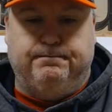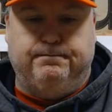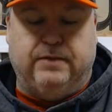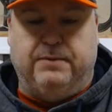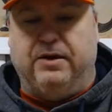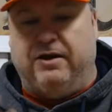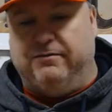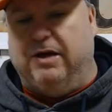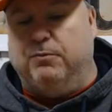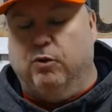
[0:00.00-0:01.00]
But
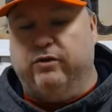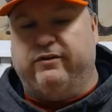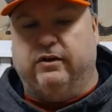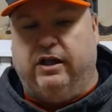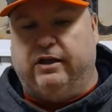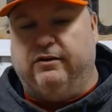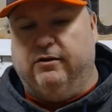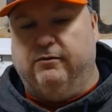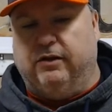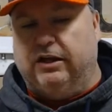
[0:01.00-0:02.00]
I'm more
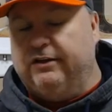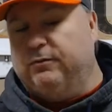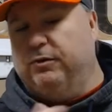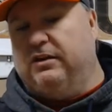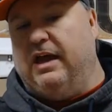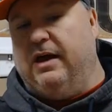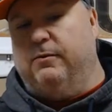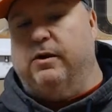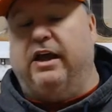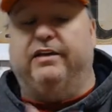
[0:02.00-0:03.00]
selective. At least with that
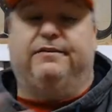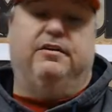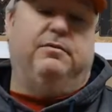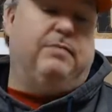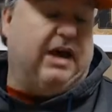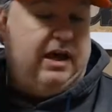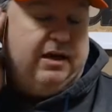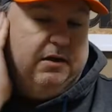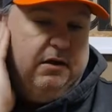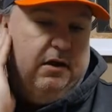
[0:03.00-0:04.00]
one, I can send back
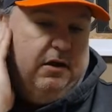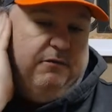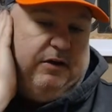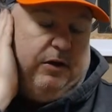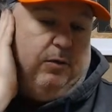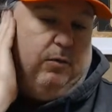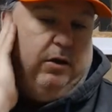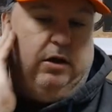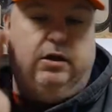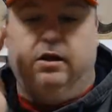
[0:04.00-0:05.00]
if I don't want
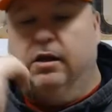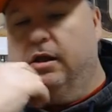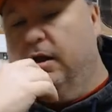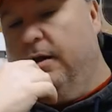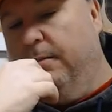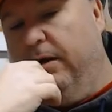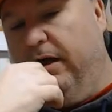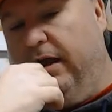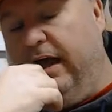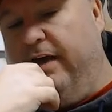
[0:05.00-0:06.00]
it.
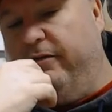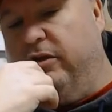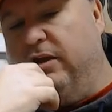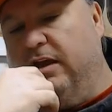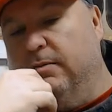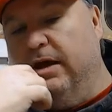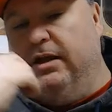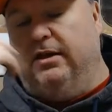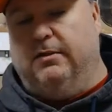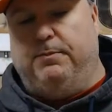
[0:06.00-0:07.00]
But I have to think about
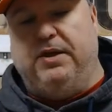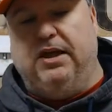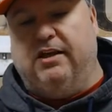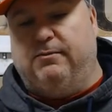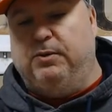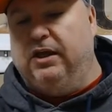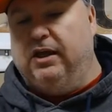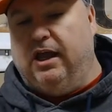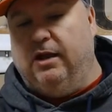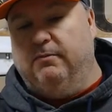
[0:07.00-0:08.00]
it. The PSP
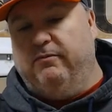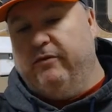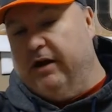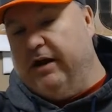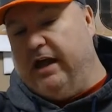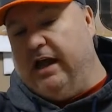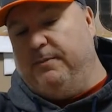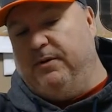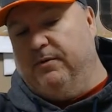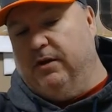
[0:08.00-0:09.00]
game, very
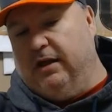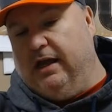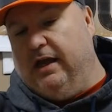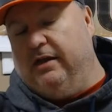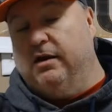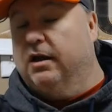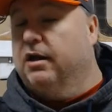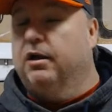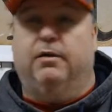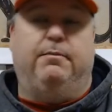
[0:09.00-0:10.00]
happy with that.
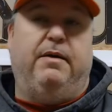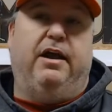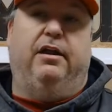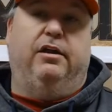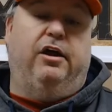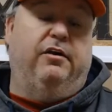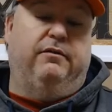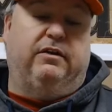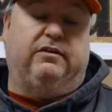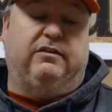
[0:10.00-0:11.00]
Man, love
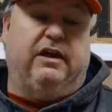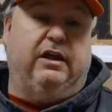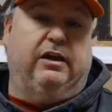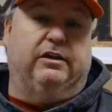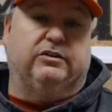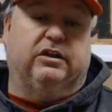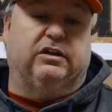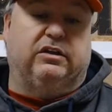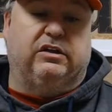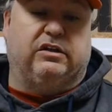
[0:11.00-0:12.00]
the Sega
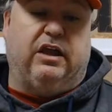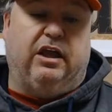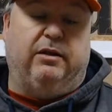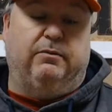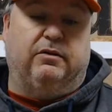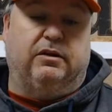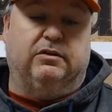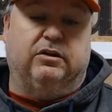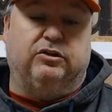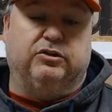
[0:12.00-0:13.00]
Genesis games
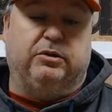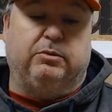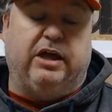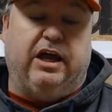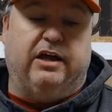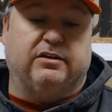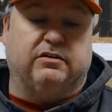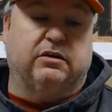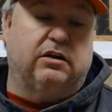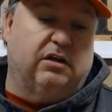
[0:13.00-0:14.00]
and the Dreamcast.
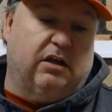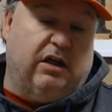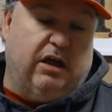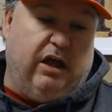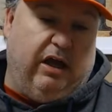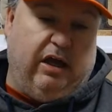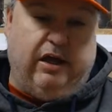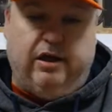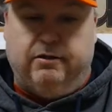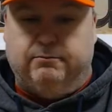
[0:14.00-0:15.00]

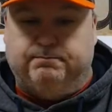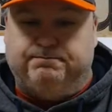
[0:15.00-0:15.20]
The